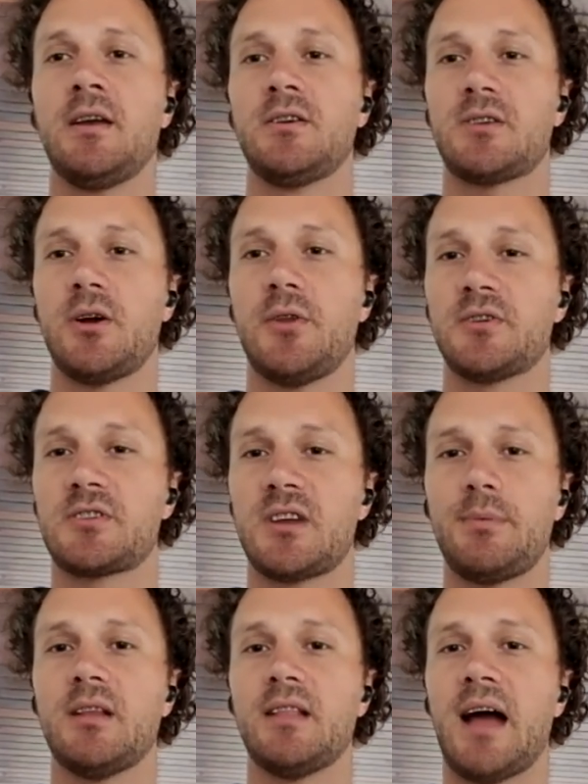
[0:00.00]
So there's going
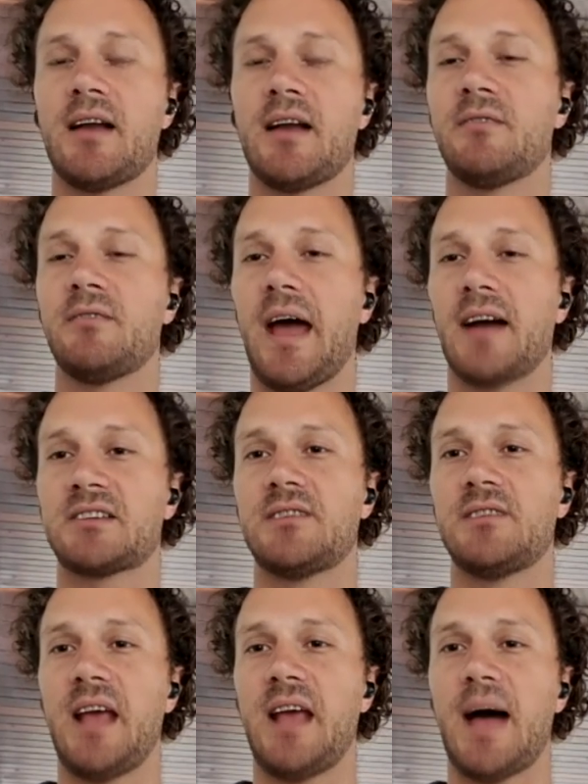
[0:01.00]
to be a lot of
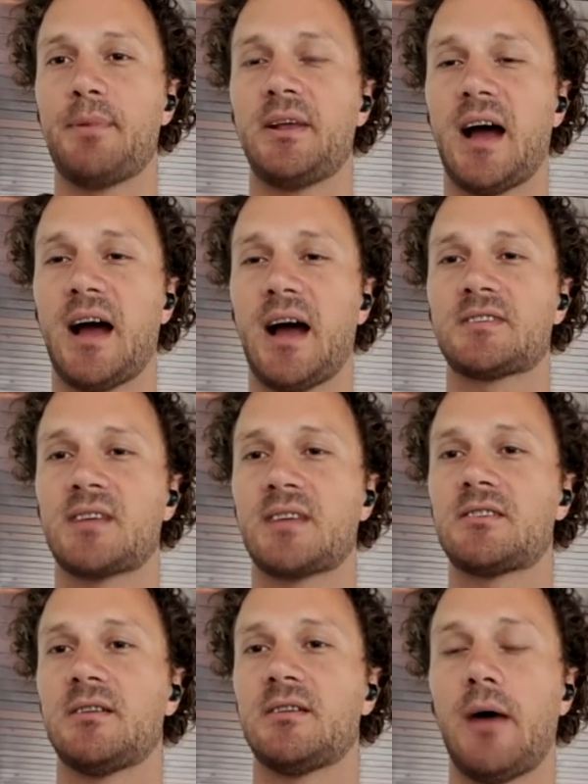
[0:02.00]
activity happening on the
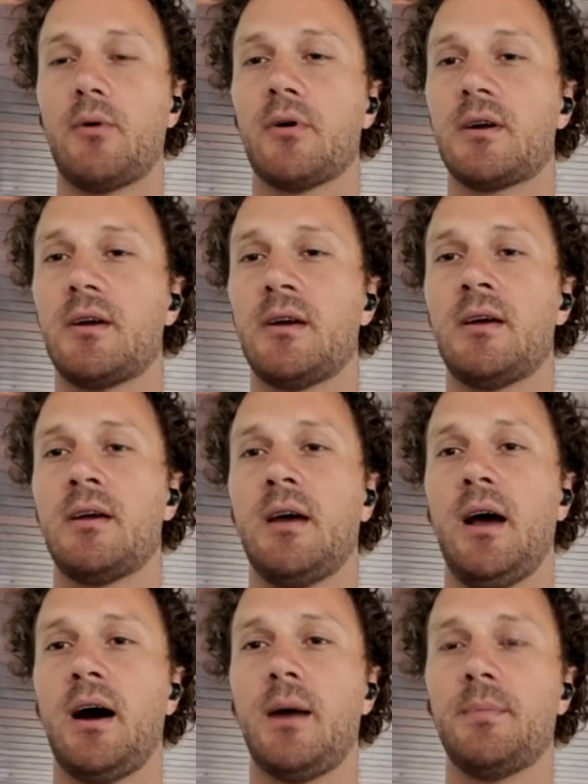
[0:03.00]
Sentinel network.
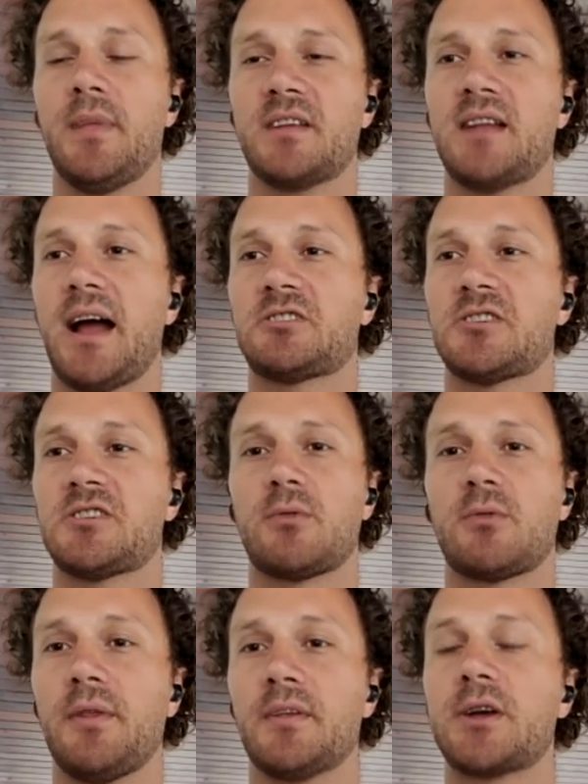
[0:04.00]
That's not just
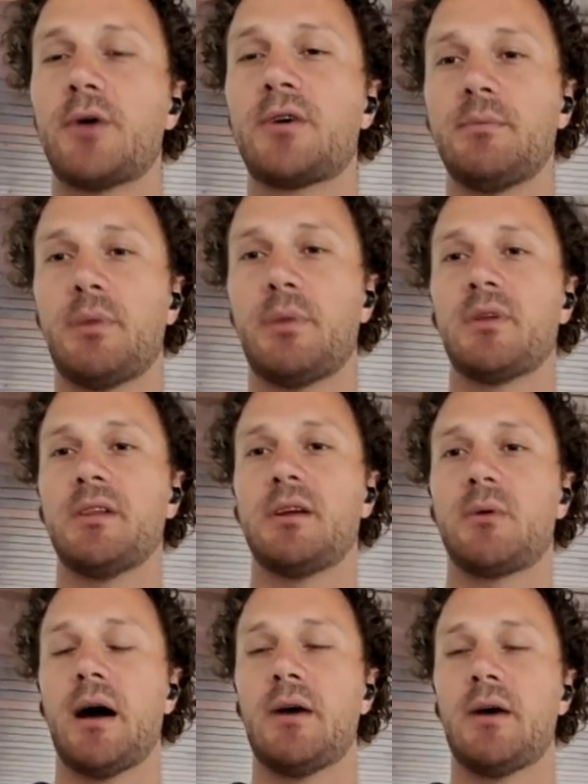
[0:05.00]
around the token, but really
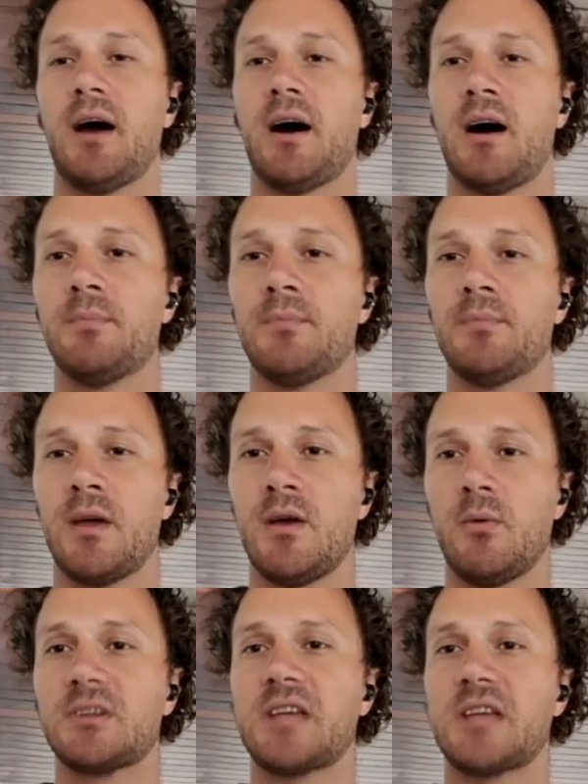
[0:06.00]
around
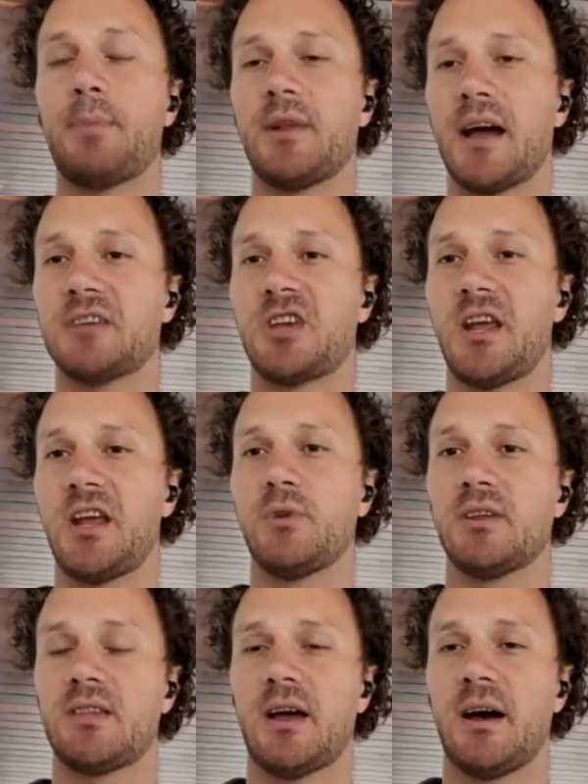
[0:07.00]
what's happening on chain
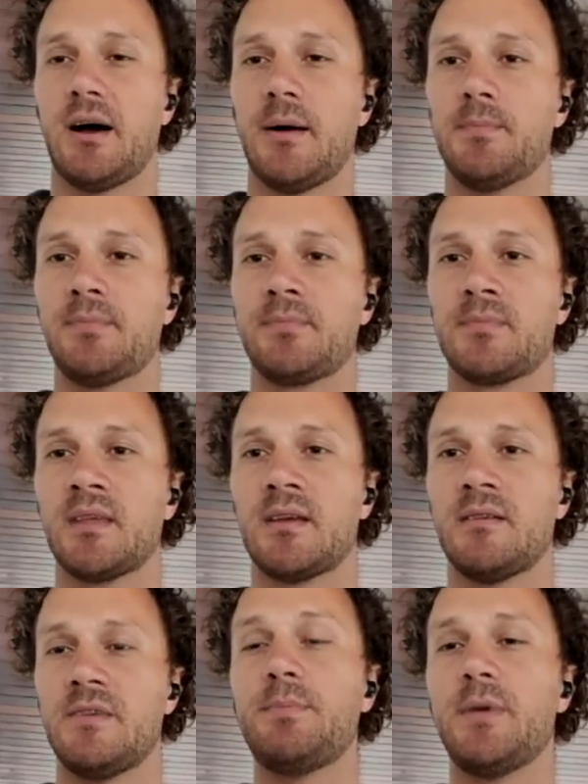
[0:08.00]
with
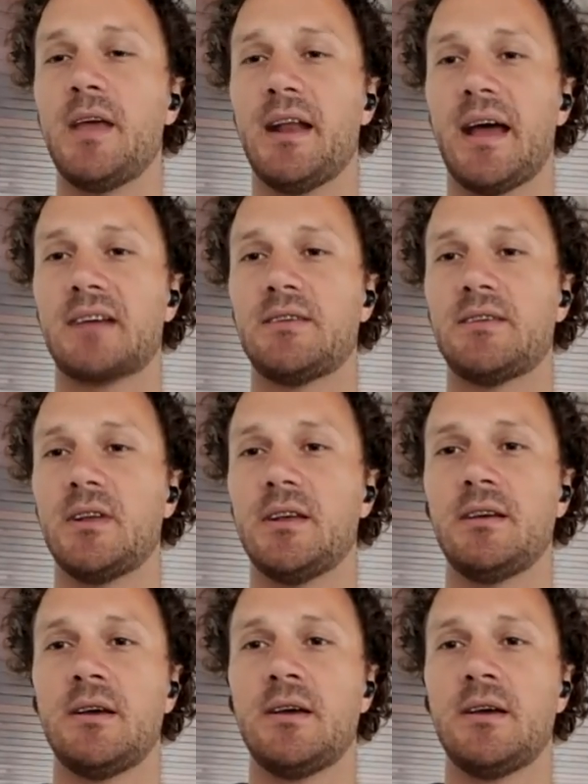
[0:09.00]
VPN activity.